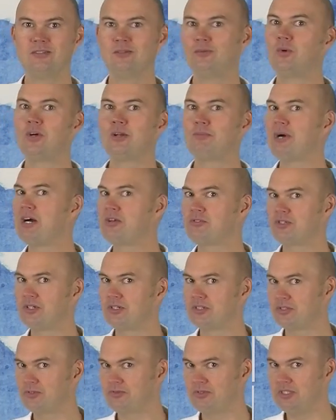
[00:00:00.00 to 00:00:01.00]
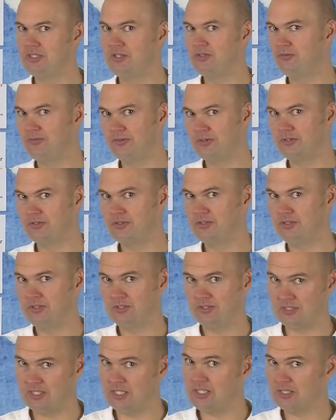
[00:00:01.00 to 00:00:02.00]
What about John
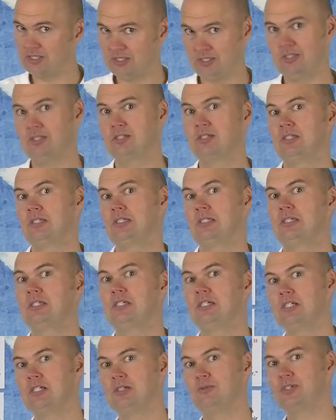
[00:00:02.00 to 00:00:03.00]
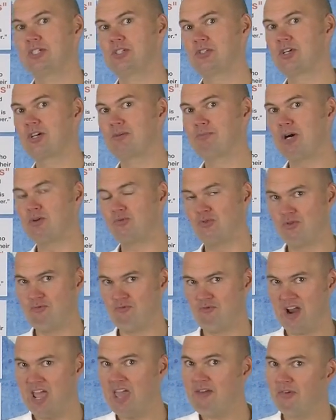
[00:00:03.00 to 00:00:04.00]
3:36? We're talking about the
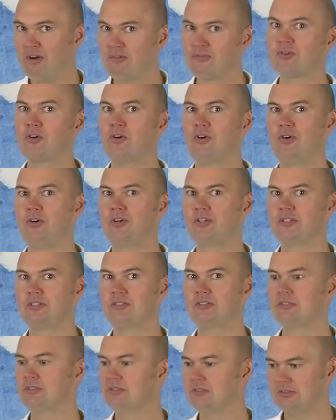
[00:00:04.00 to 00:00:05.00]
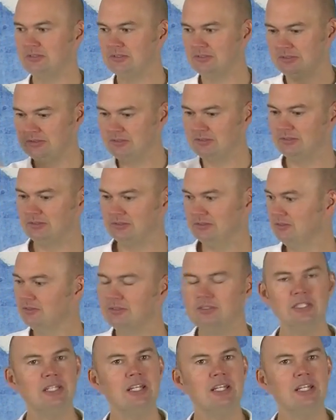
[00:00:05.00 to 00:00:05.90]
wrath of God. No.